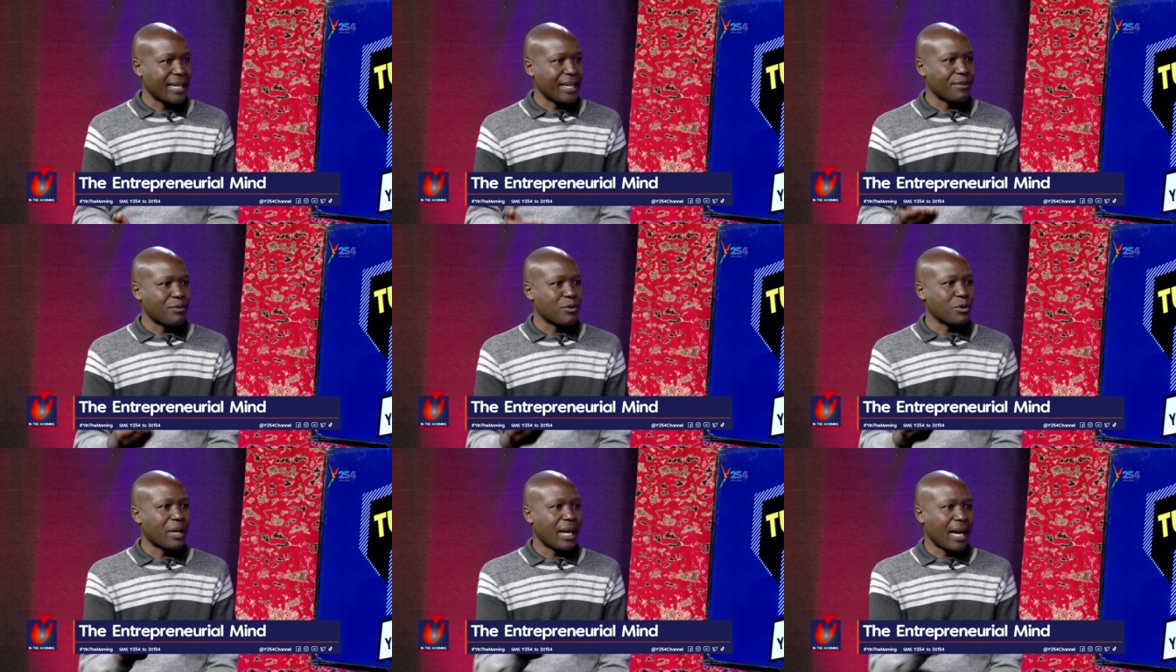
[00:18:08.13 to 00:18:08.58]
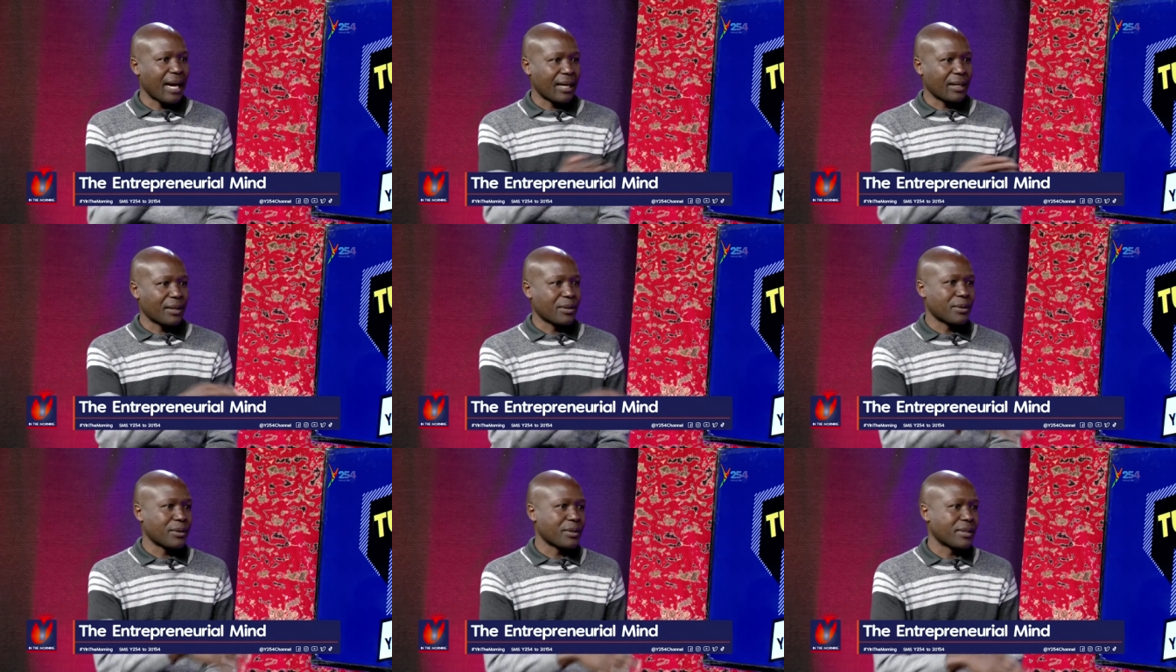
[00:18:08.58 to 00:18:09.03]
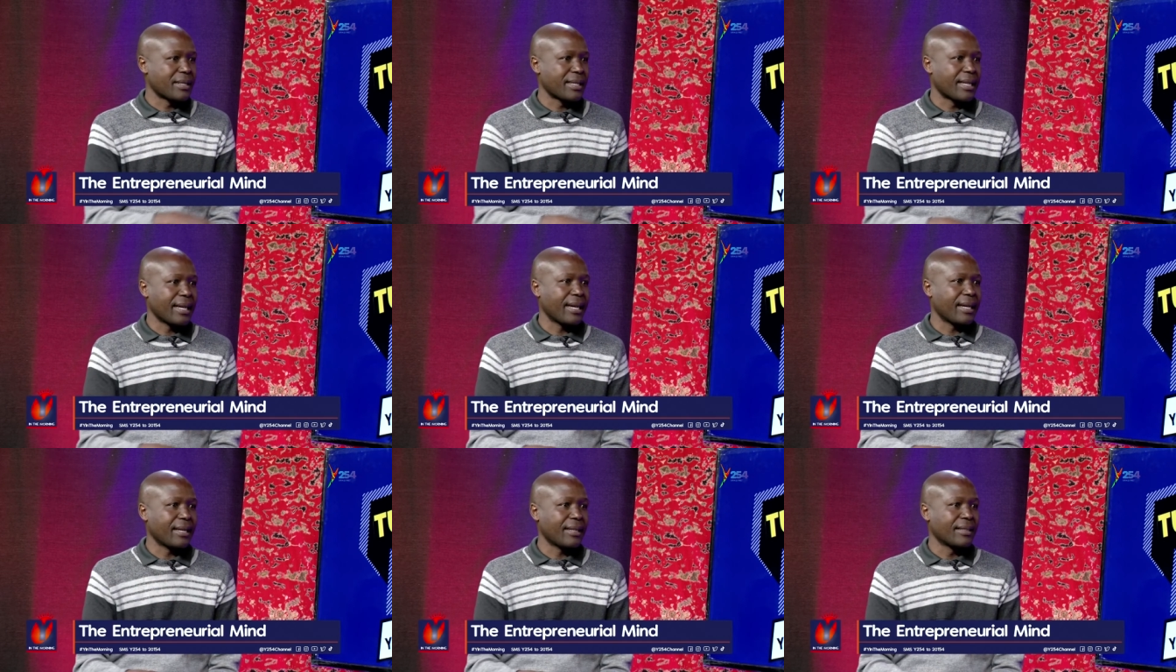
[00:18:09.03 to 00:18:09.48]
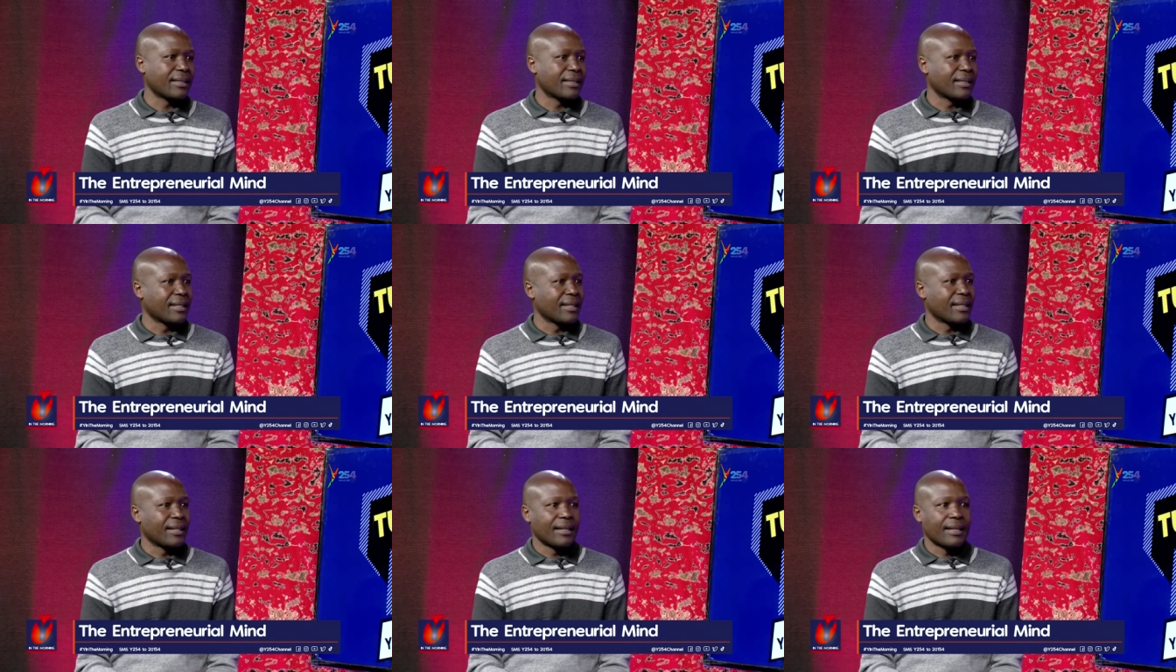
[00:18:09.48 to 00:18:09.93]
If you lack those, then
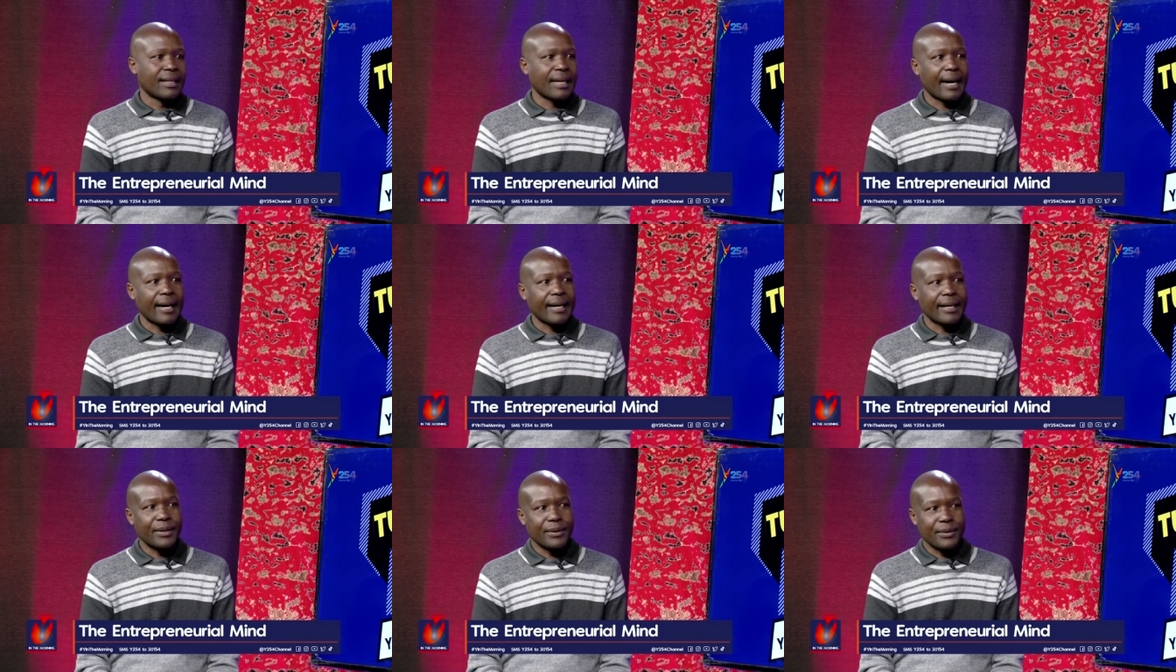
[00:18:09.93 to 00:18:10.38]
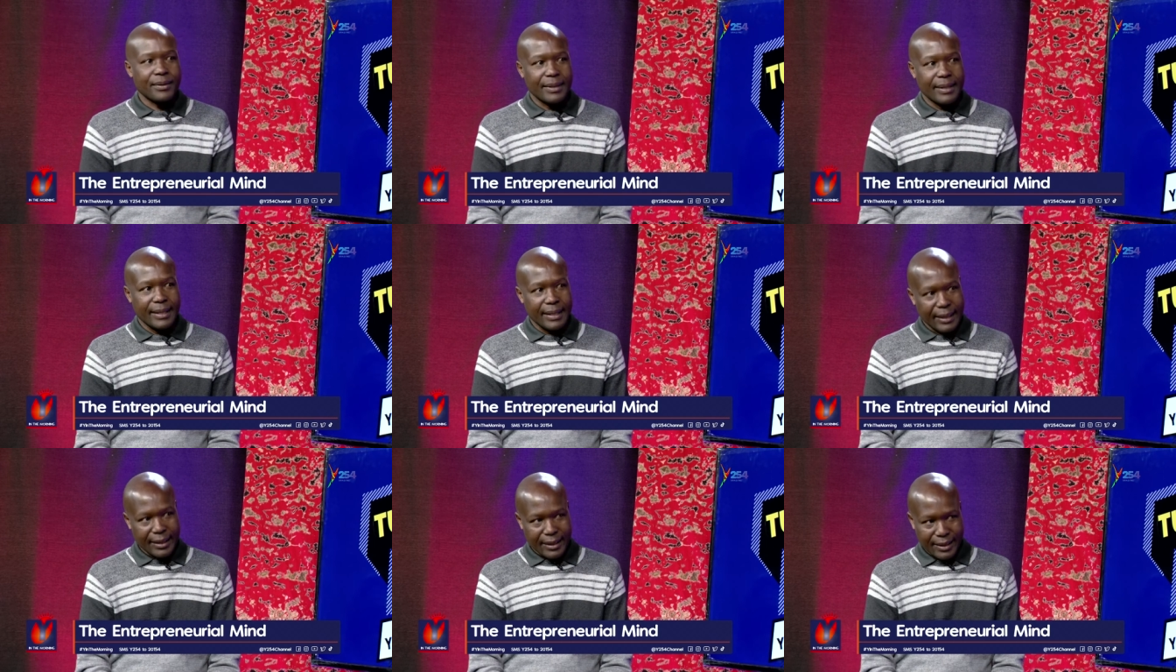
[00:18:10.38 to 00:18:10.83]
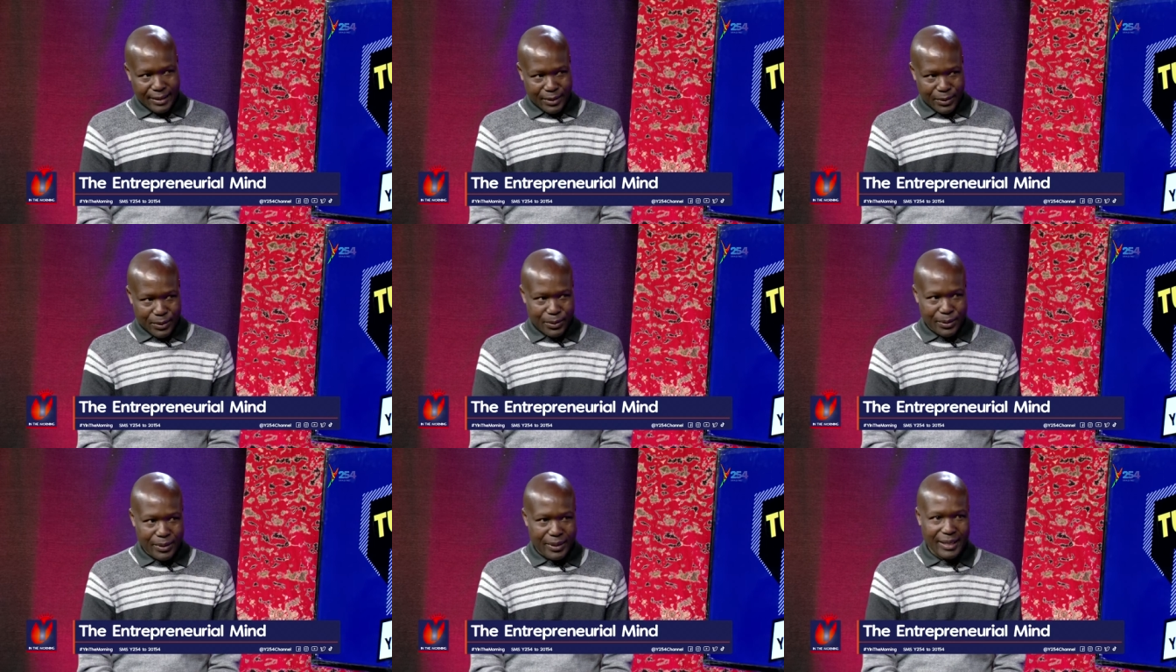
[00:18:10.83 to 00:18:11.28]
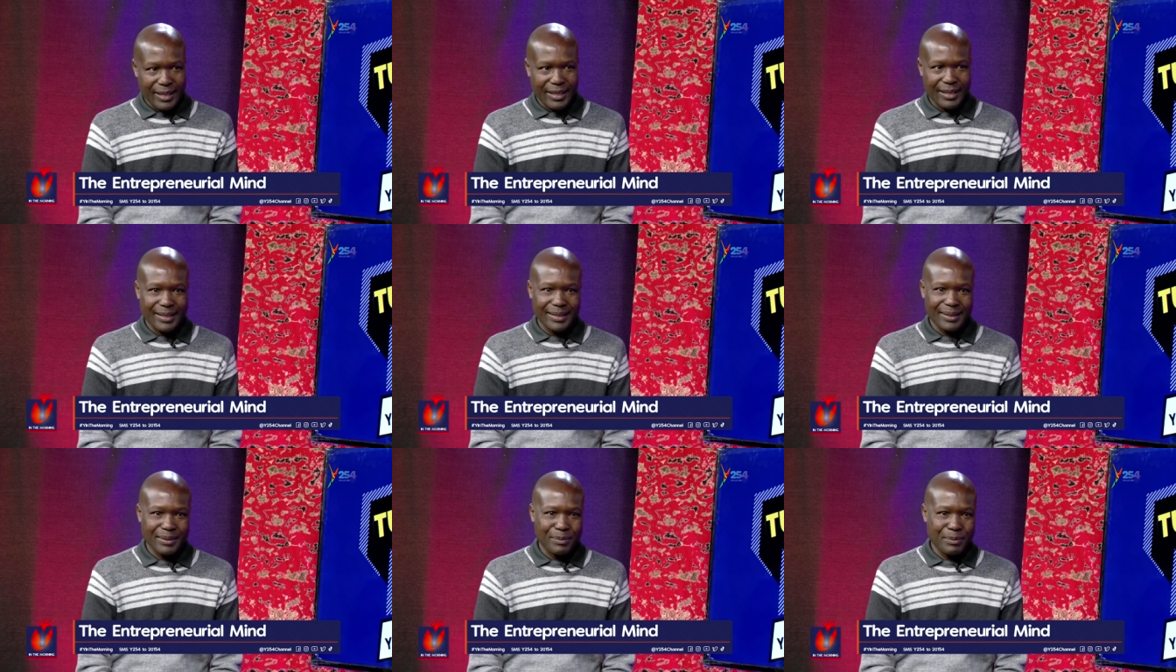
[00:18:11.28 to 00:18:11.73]
I don't think you
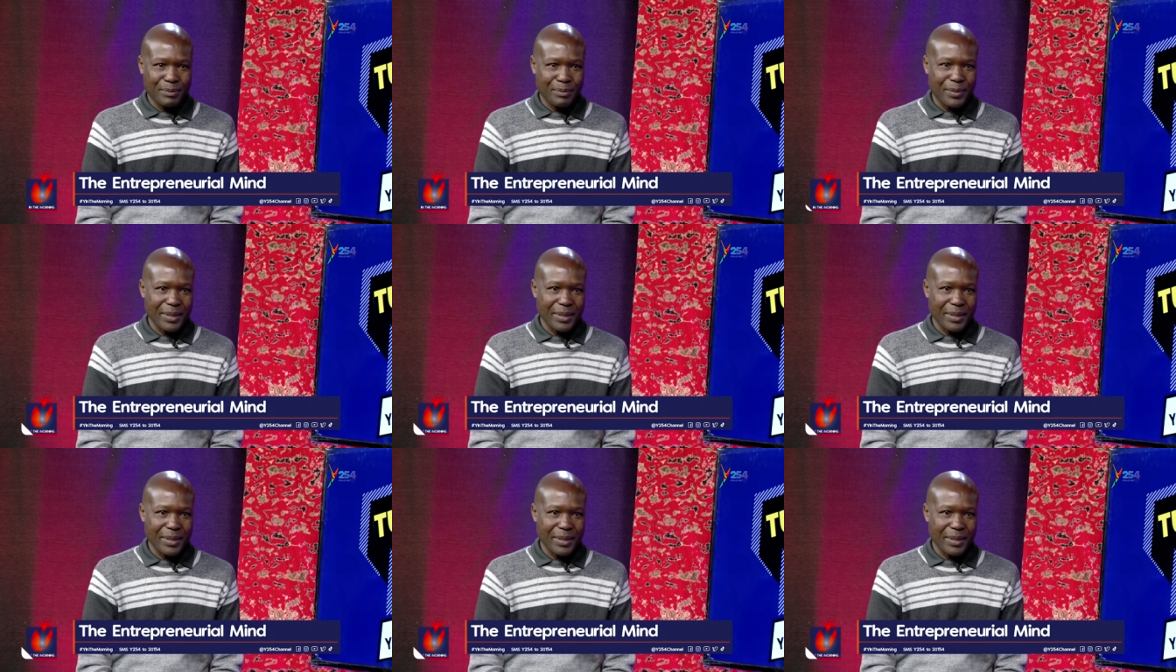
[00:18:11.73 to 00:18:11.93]
can